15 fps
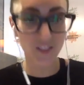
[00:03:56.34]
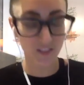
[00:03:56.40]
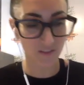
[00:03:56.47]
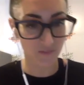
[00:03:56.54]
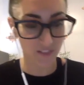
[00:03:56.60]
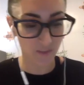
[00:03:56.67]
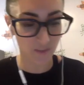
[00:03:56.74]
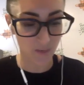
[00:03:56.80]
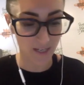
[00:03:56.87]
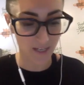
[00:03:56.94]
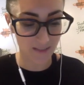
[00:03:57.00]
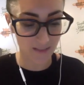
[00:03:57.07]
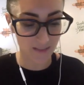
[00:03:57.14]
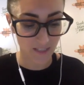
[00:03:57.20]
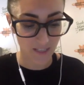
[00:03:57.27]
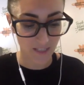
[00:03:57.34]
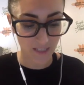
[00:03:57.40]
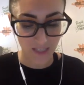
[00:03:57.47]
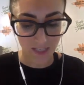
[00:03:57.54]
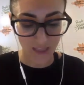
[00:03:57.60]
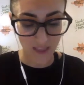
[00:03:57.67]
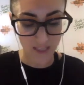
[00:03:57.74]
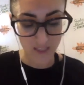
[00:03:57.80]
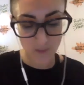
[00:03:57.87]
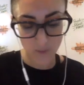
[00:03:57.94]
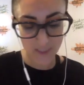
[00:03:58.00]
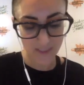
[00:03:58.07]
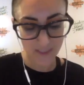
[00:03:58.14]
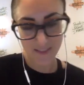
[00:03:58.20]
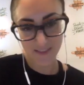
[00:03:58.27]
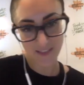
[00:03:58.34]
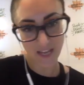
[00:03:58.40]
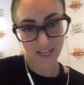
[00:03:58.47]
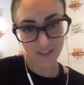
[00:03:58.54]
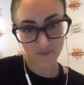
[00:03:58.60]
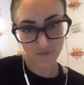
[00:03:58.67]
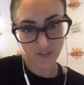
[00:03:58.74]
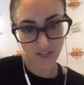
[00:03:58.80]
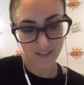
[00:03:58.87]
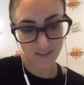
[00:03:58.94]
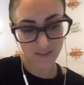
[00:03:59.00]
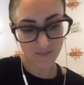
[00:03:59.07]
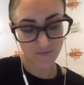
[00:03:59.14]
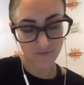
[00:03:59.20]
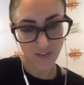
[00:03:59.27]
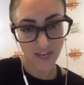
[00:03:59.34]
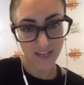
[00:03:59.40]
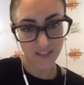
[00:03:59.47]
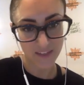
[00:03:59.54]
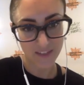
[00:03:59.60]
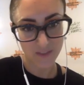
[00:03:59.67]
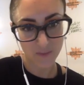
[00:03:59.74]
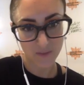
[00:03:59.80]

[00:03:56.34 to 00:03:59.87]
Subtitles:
of it was. This wasn't designed for us to fight. This was